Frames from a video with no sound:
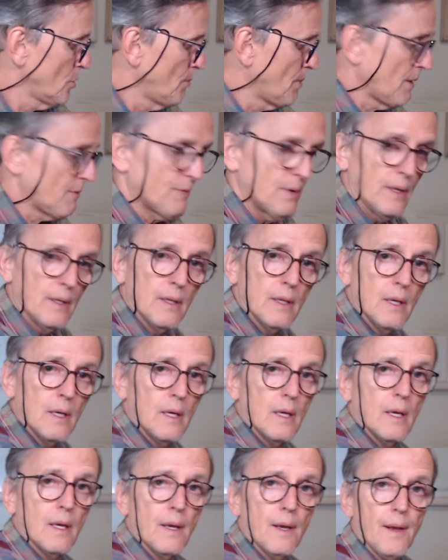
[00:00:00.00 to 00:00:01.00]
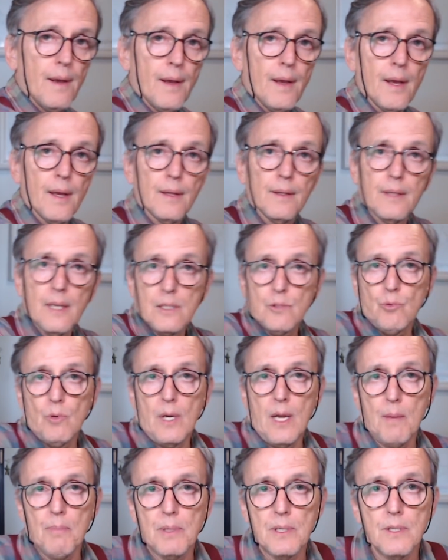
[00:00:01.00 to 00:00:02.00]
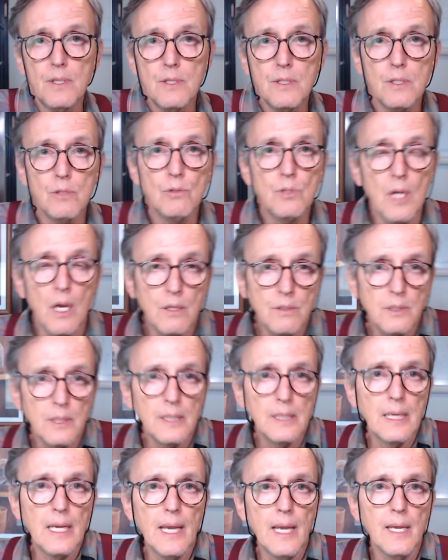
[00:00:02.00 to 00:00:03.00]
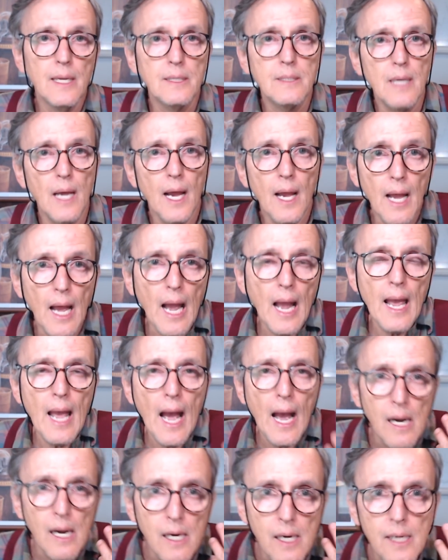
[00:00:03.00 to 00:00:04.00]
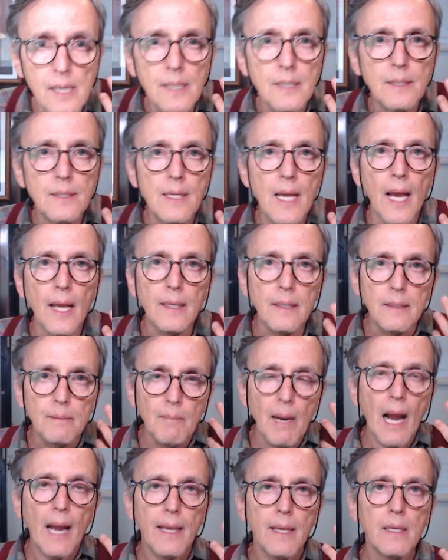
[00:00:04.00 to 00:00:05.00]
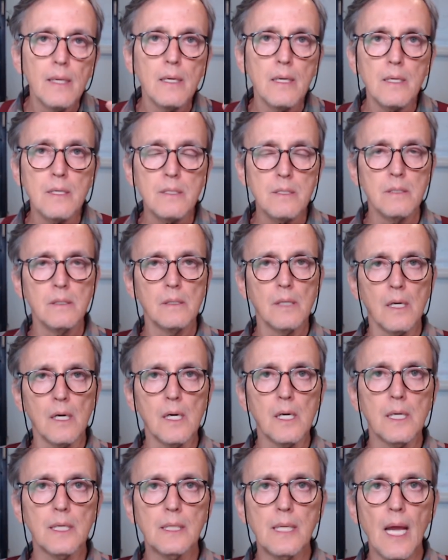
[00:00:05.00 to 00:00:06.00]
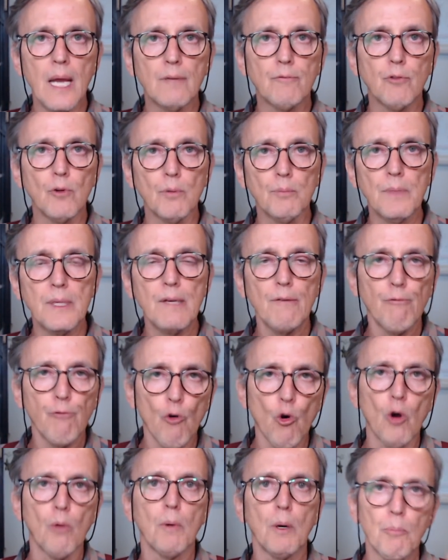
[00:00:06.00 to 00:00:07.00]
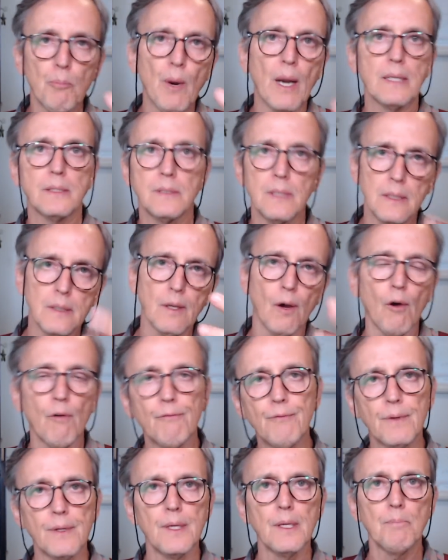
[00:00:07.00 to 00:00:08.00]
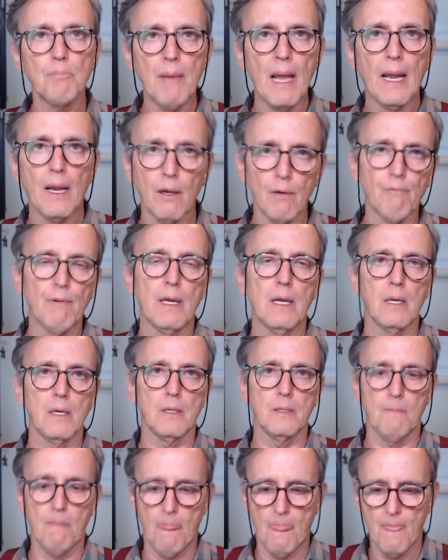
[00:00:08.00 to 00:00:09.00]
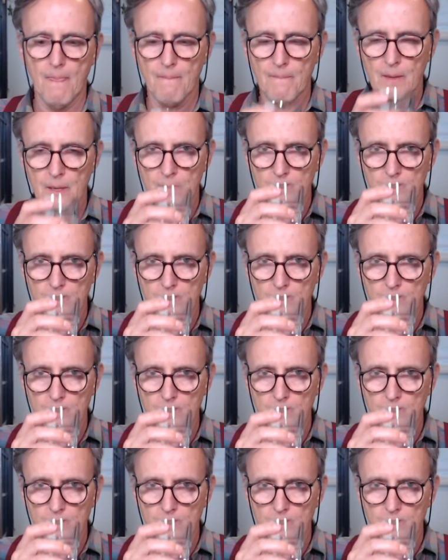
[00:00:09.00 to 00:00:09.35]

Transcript: So my friend, that's what happened in 2008. I heard that, my ears heard that from the former president of the Bank of England.